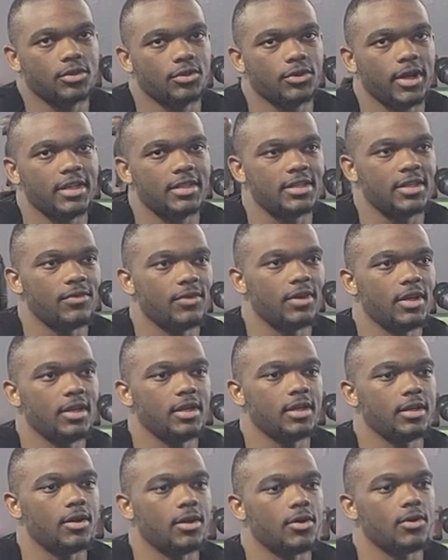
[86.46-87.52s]
creativity,
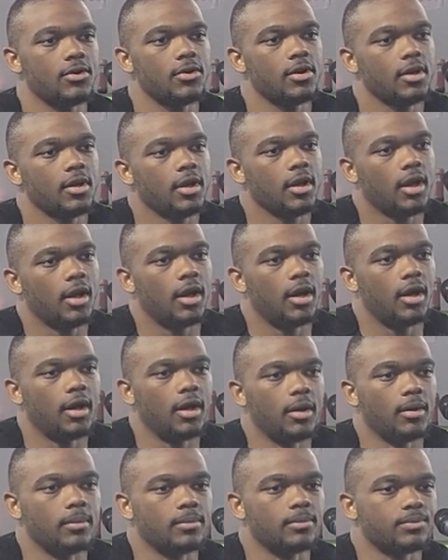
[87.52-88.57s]
you know.
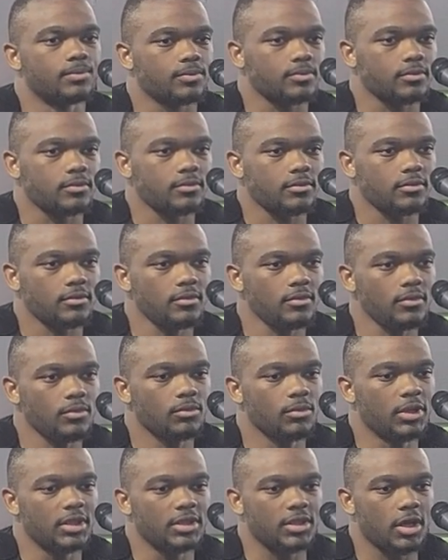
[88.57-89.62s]

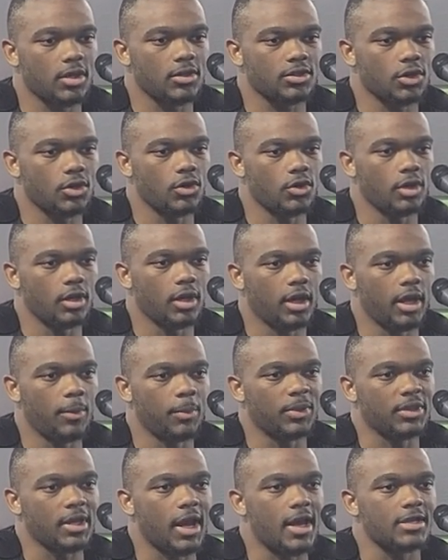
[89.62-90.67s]
But it's also
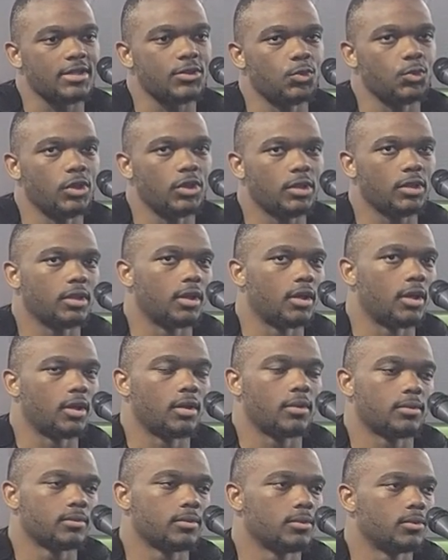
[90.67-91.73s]
empathizing with
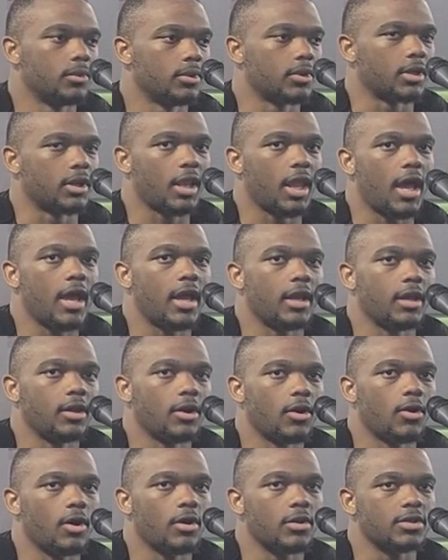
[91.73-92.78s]
the client, you
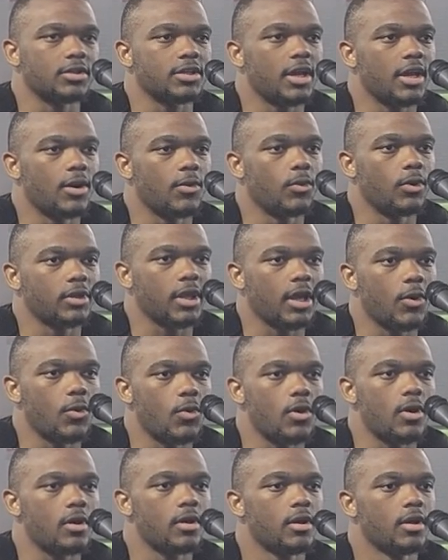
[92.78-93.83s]
know, understanding what they
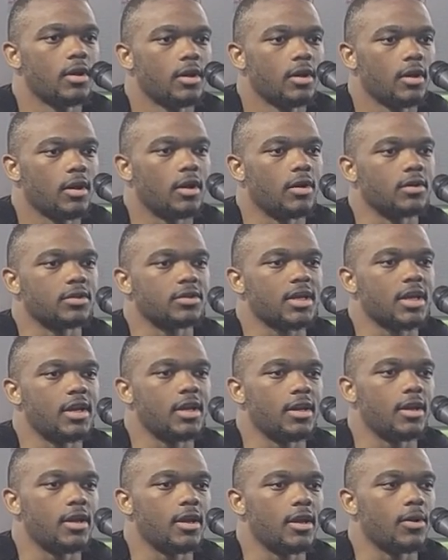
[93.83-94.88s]
want,
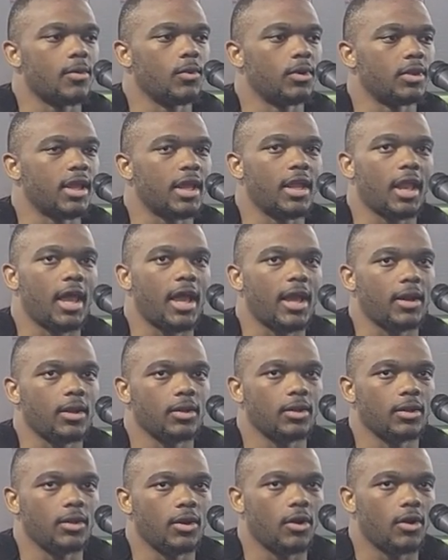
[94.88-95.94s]
understanding that what they like,
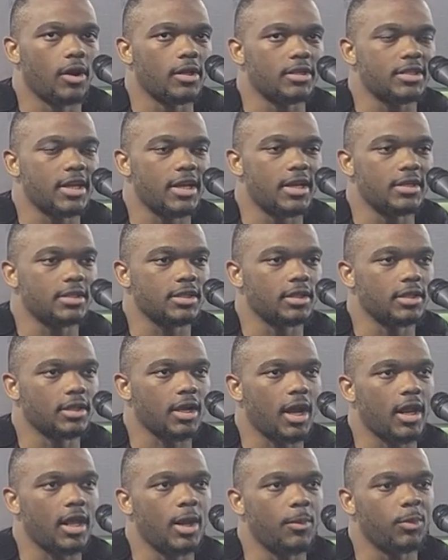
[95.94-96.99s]
you know, their taste, and
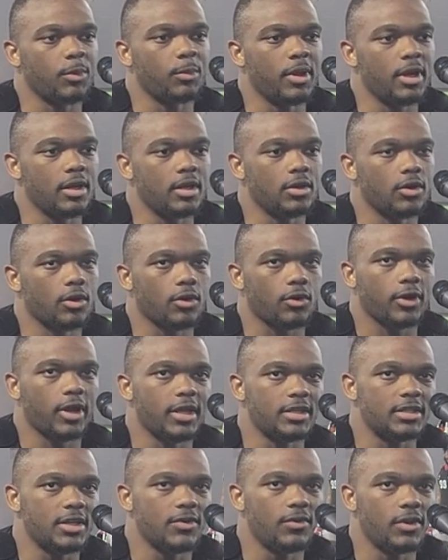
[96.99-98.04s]
kind of implementing your
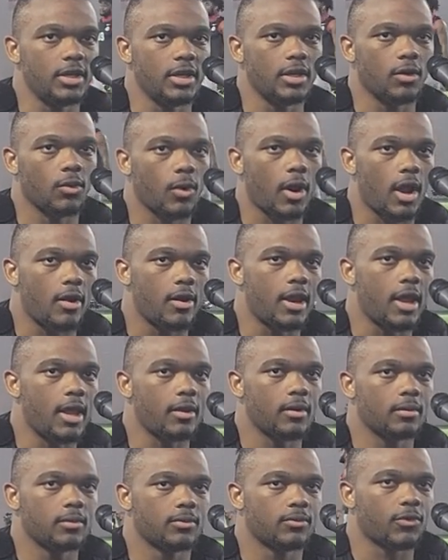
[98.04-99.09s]
creativity around that
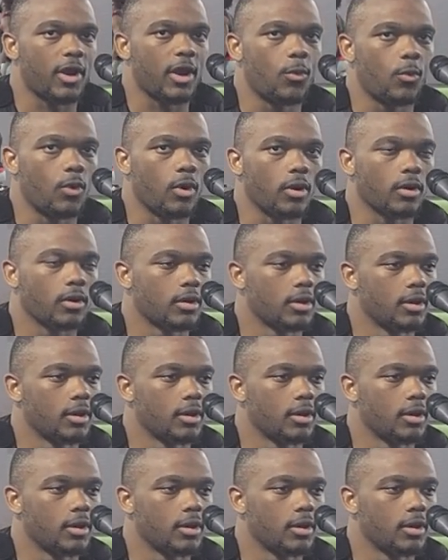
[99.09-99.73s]
framework,